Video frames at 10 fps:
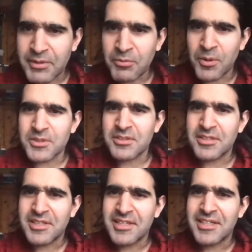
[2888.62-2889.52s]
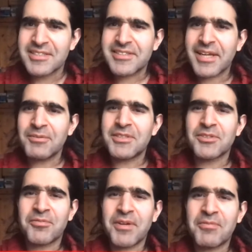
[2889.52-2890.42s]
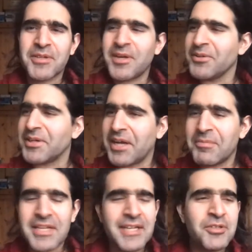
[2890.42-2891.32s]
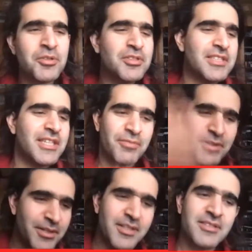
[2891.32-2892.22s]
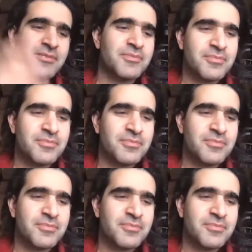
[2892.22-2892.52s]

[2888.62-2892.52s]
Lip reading: what sound is your favorite color? I mean, I could give a...